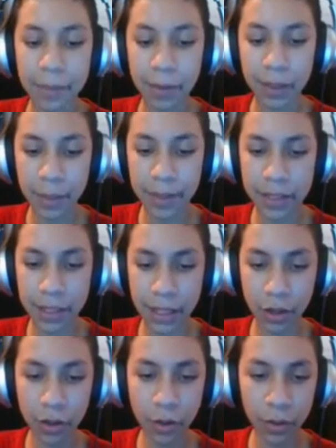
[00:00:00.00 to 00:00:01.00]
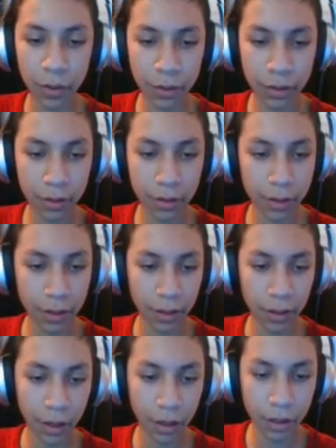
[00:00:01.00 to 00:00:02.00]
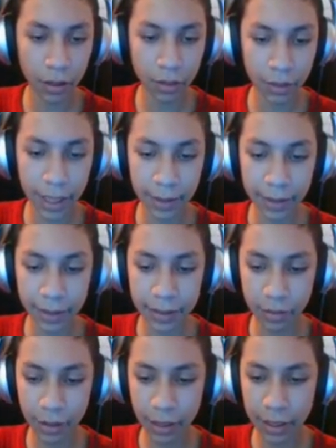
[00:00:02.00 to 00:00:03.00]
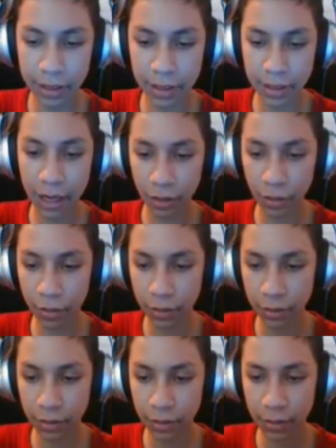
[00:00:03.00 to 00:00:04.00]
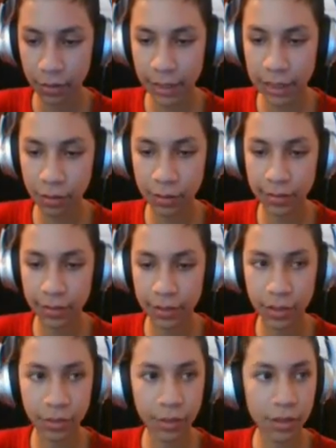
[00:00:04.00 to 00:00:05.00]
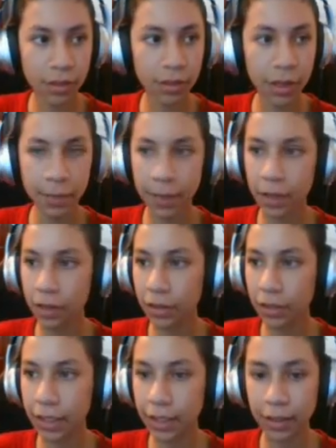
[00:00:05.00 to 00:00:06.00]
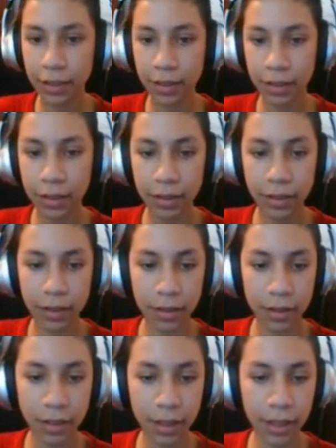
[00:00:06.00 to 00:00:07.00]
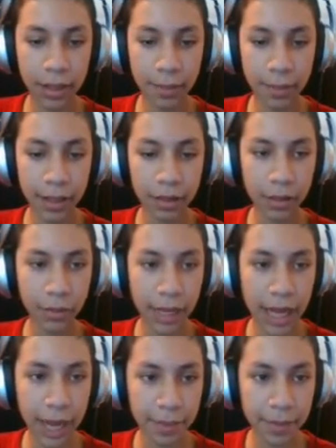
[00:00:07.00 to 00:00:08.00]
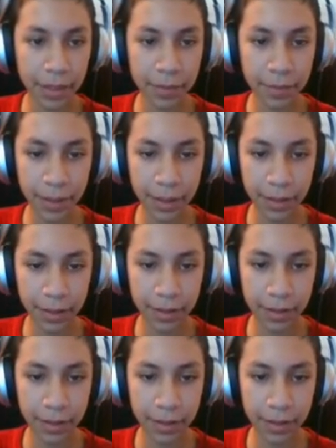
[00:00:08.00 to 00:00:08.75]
put them into their goal. Or, no, yeah, into our into their goal. That's what we have to do. Also, apparently... Um, I don't know what happened, but